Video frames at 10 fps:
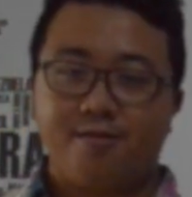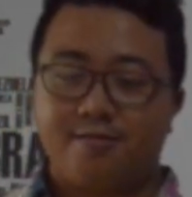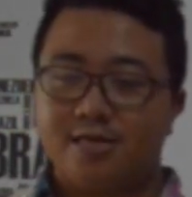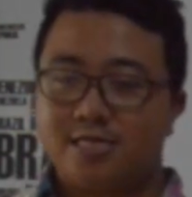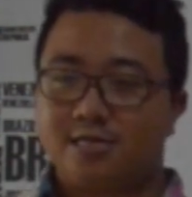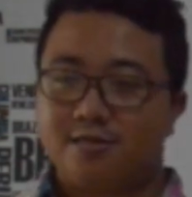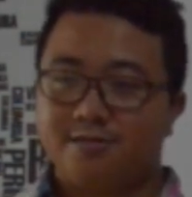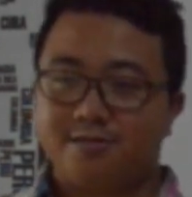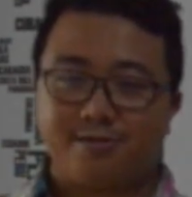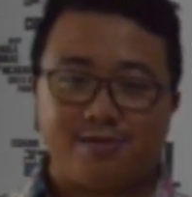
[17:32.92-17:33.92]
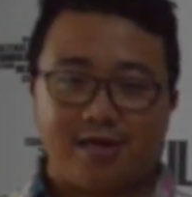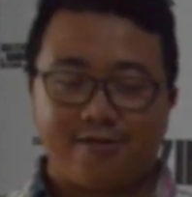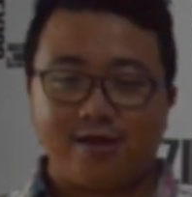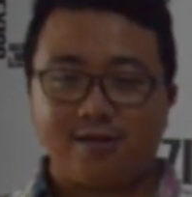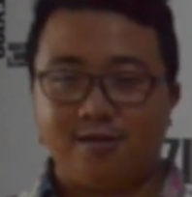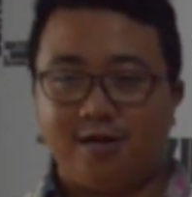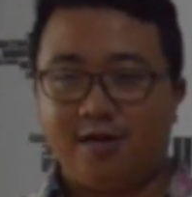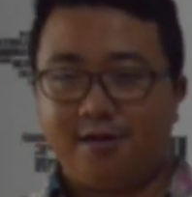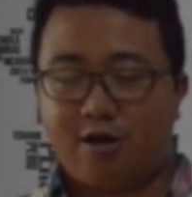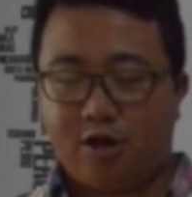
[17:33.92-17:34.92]
This, I think,
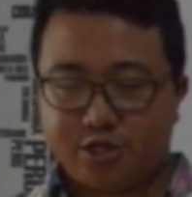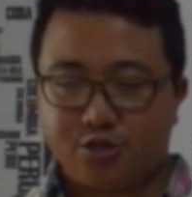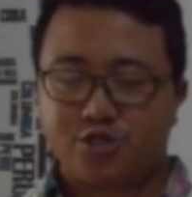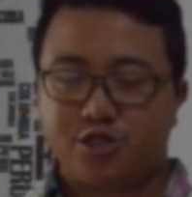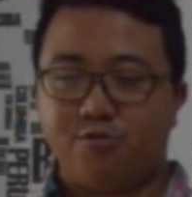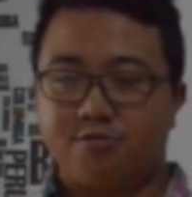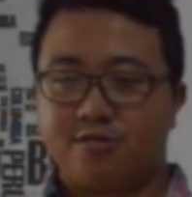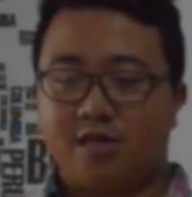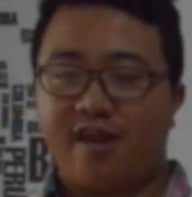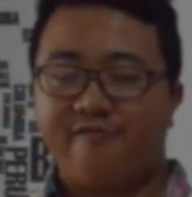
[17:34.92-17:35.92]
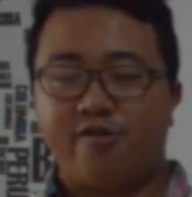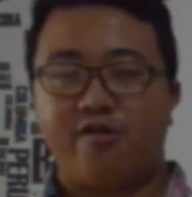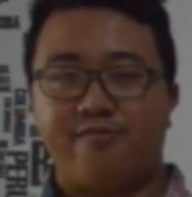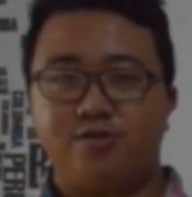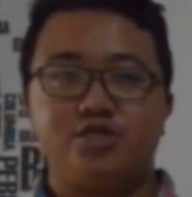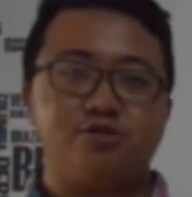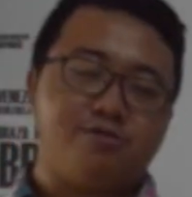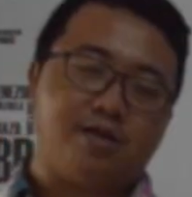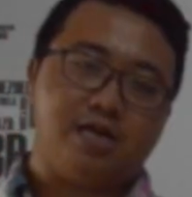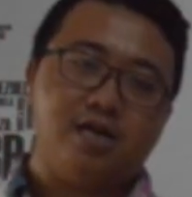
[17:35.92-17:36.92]
also shows the level of
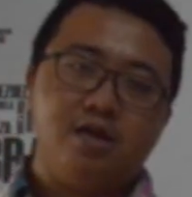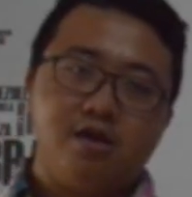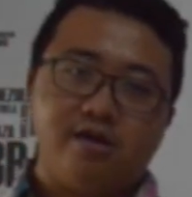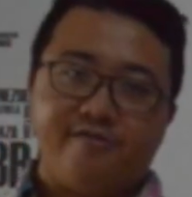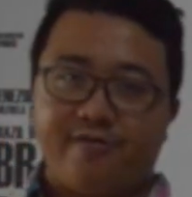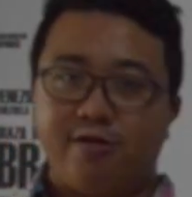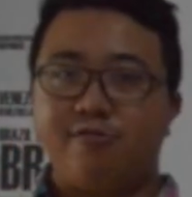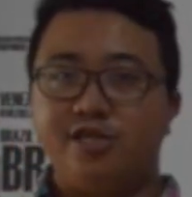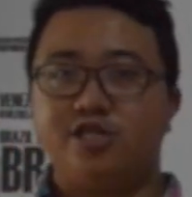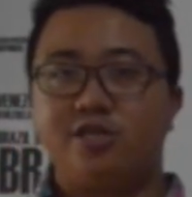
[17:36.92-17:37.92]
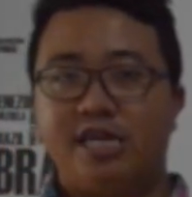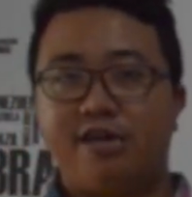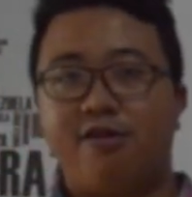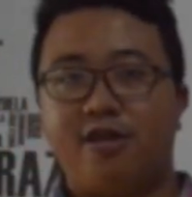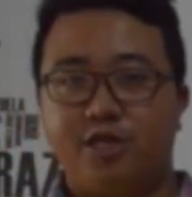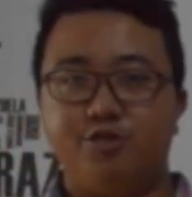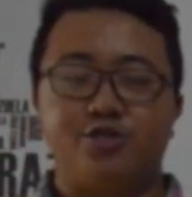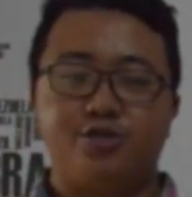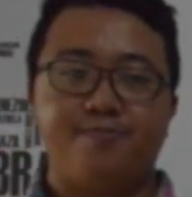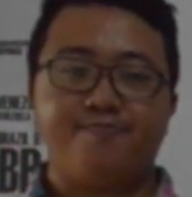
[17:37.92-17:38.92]
maturity of Indonesian internet
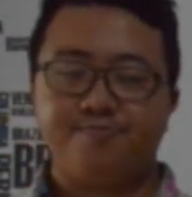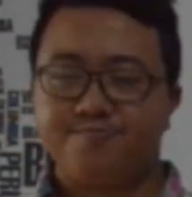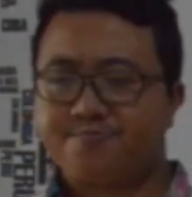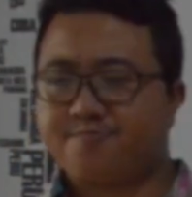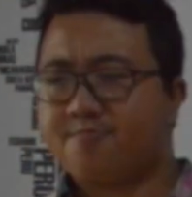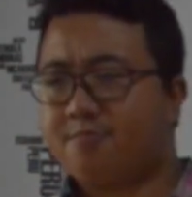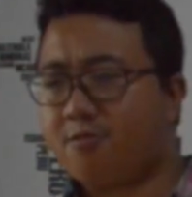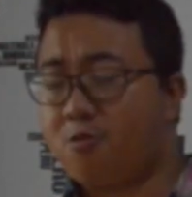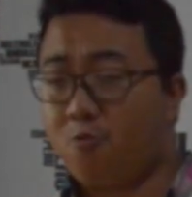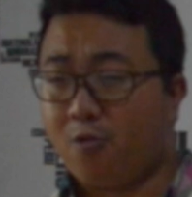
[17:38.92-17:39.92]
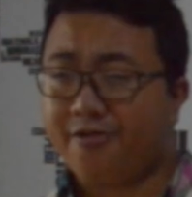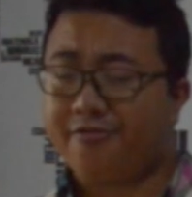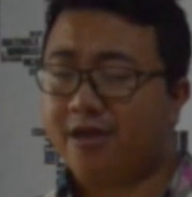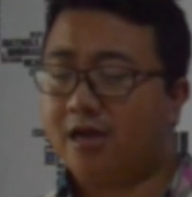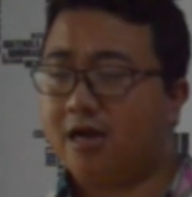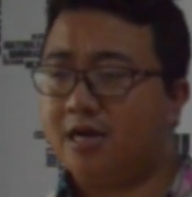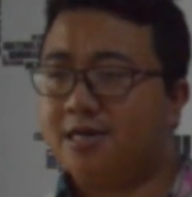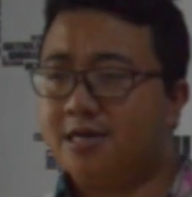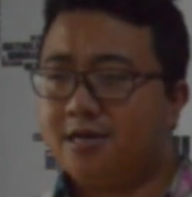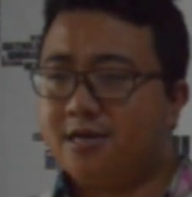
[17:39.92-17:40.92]
user. One of the
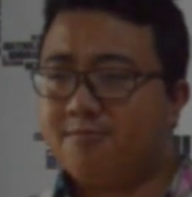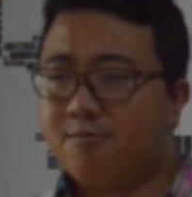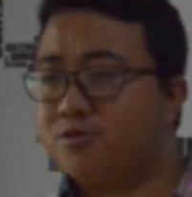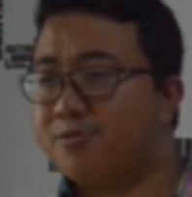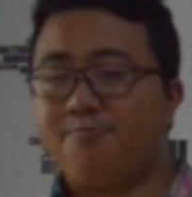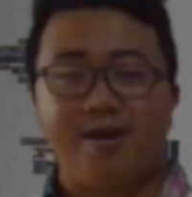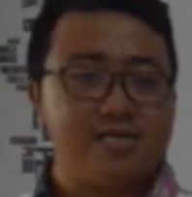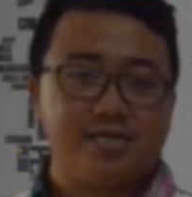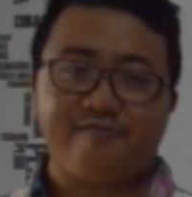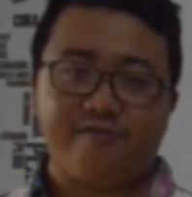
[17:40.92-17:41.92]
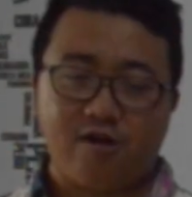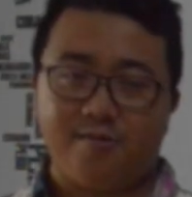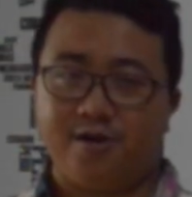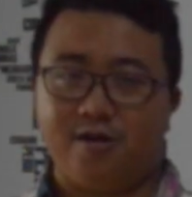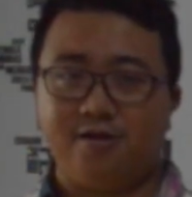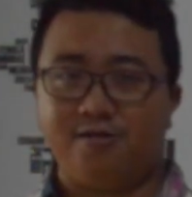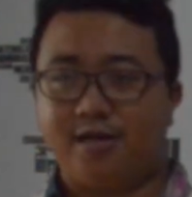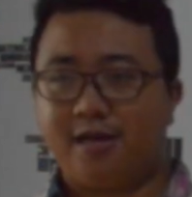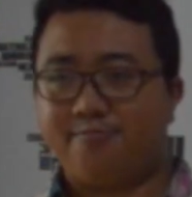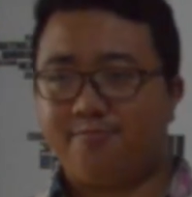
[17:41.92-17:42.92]
most amazing phenomenon
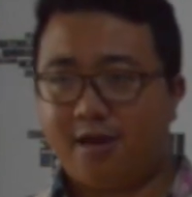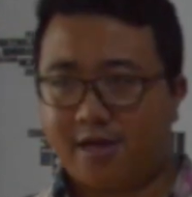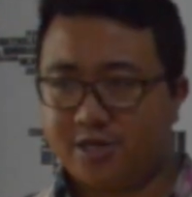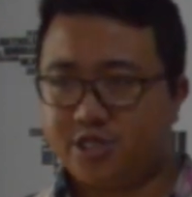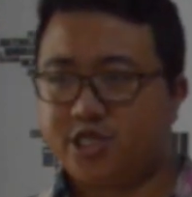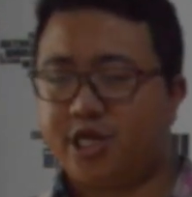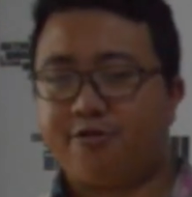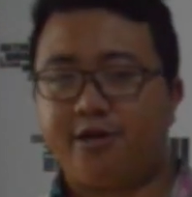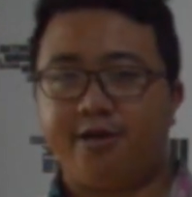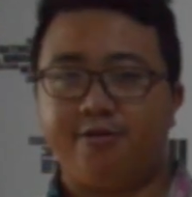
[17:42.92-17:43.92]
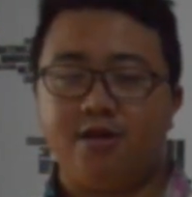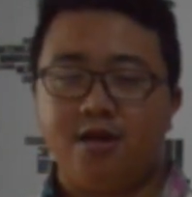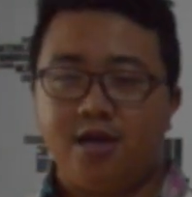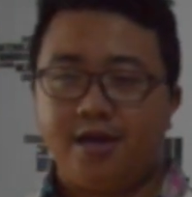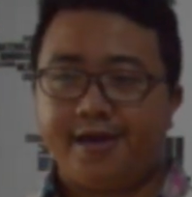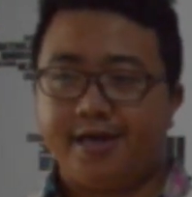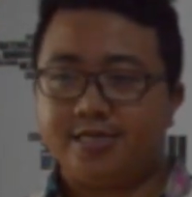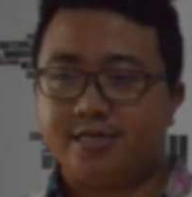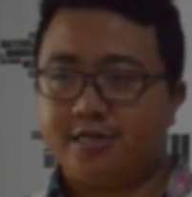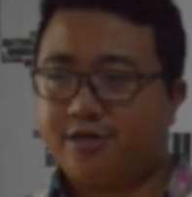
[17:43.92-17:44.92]
that I could share here
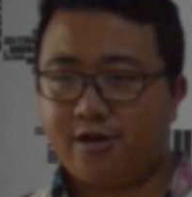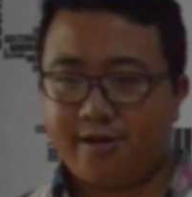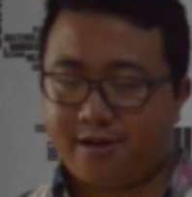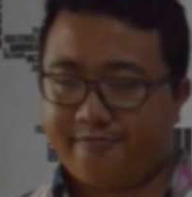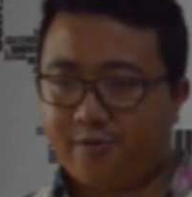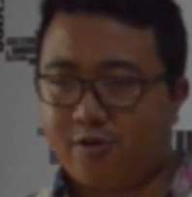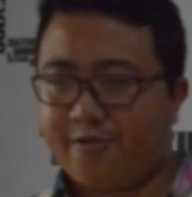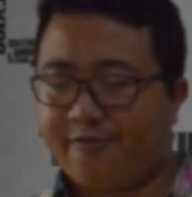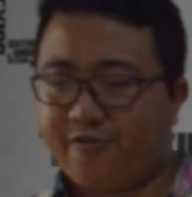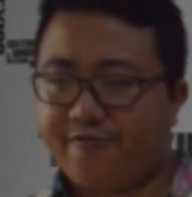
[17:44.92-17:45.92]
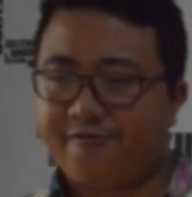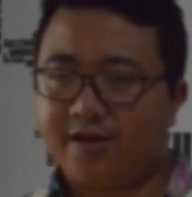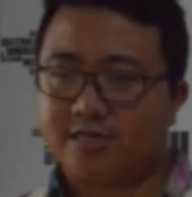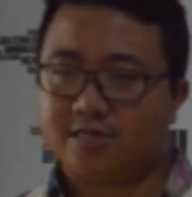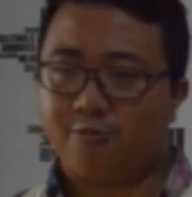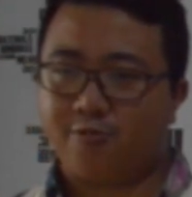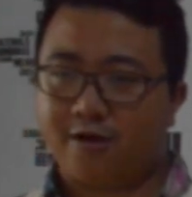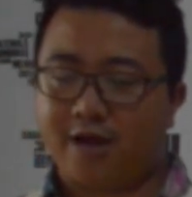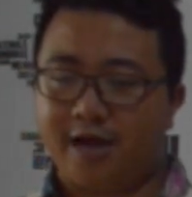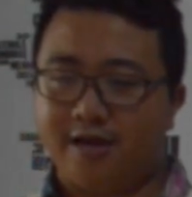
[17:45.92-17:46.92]
is, I've known a few friends that
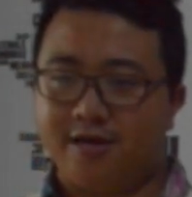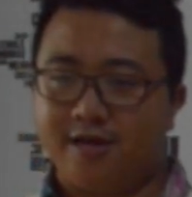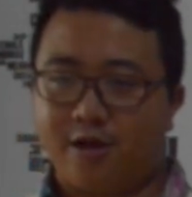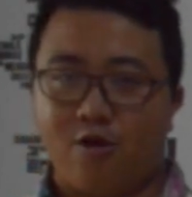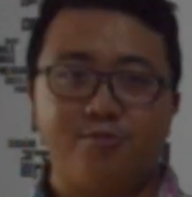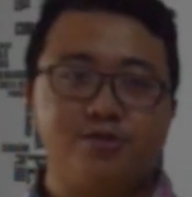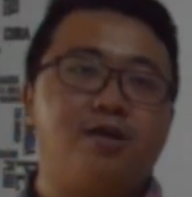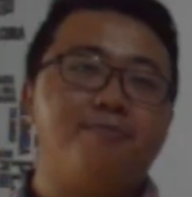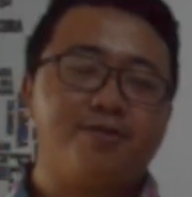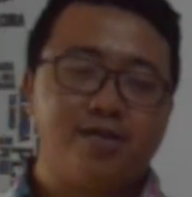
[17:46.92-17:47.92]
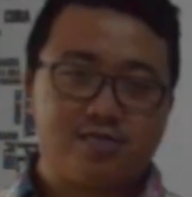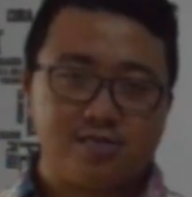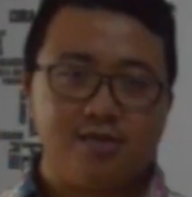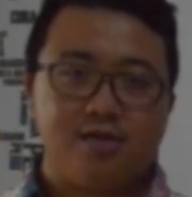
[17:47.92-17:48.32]
work at e-commerce companies,